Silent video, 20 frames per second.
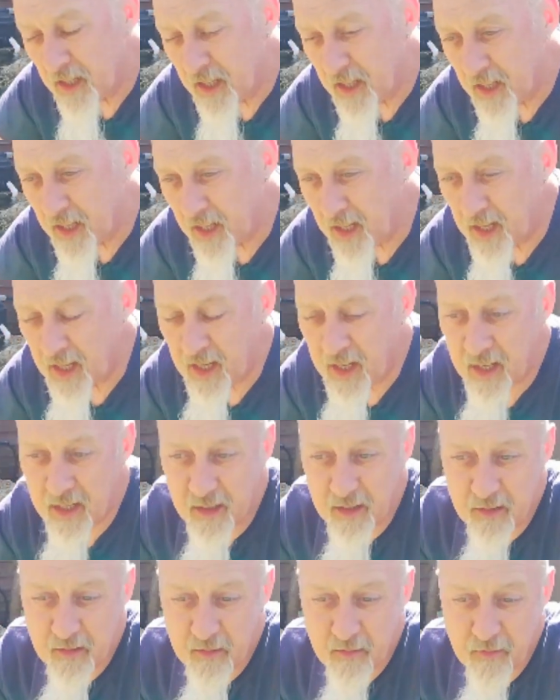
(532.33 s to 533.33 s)

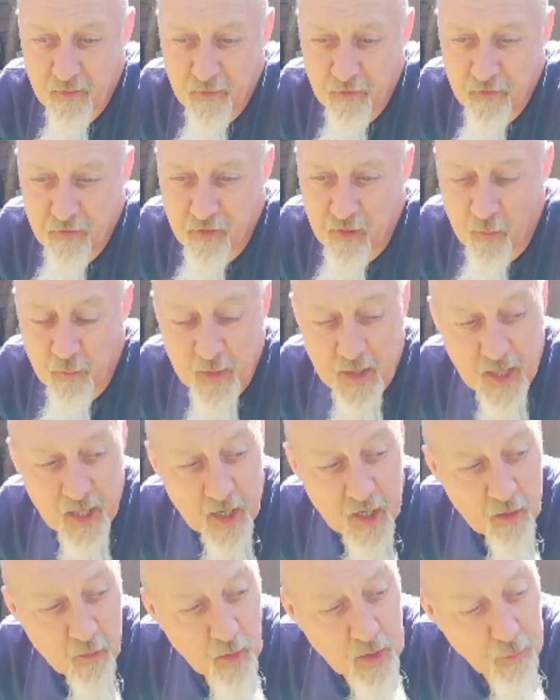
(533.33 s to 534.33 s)
And from
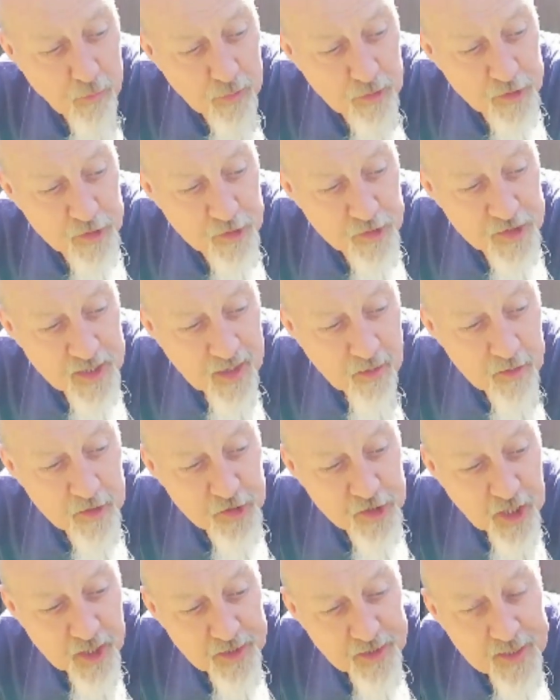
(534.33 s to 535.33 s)
here we produce our
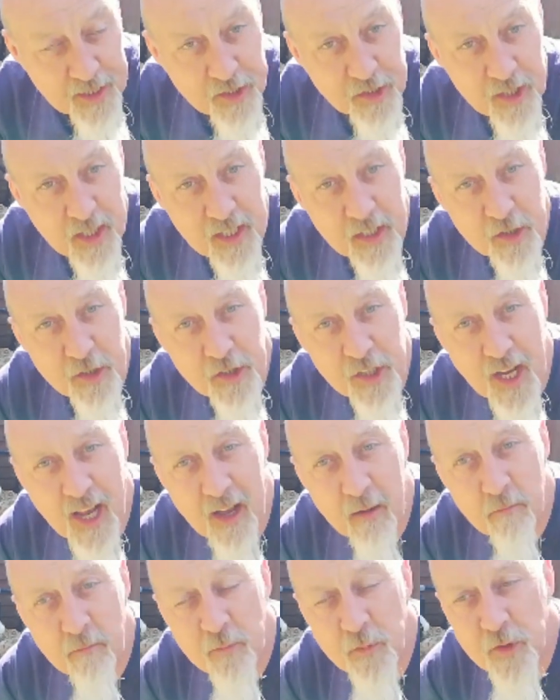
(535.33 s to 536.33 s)
chutneys and
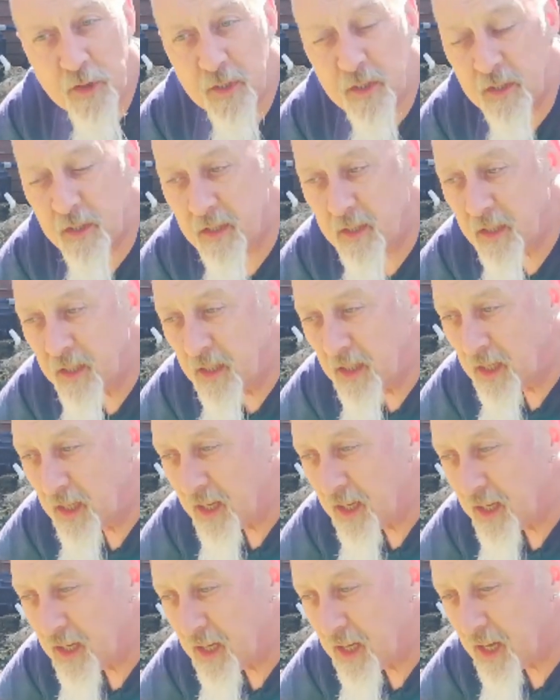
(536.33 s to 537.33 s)
jams
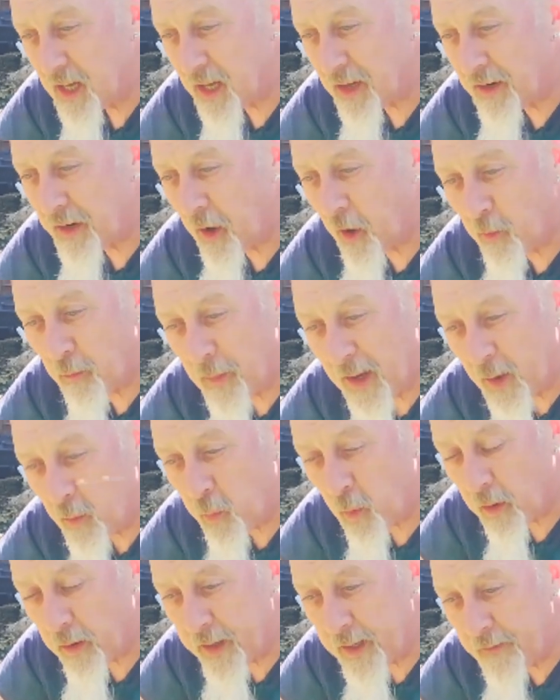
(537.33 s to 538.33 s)
and homemade
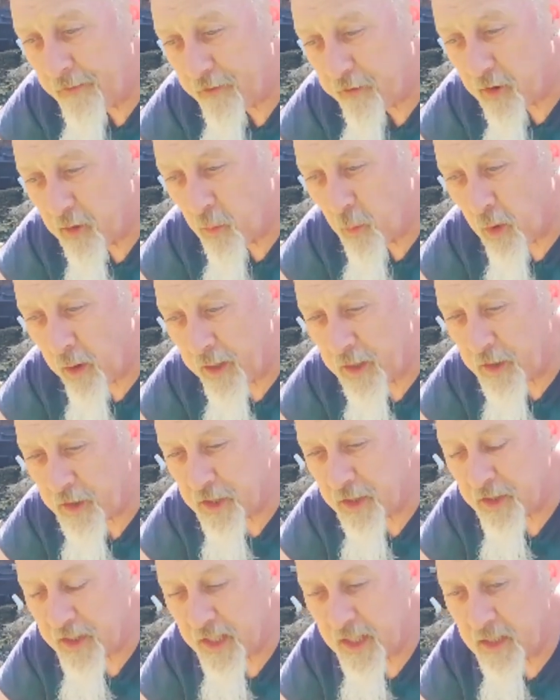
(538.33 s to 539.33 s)
wine, fruit wines
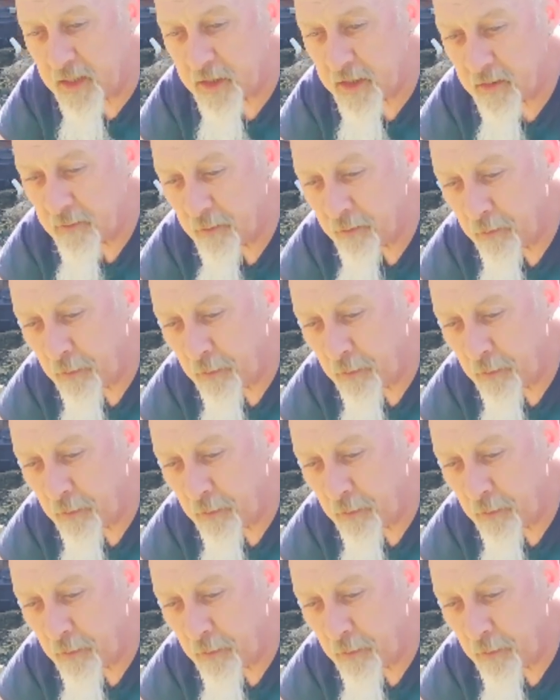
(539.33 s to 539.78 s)
and things.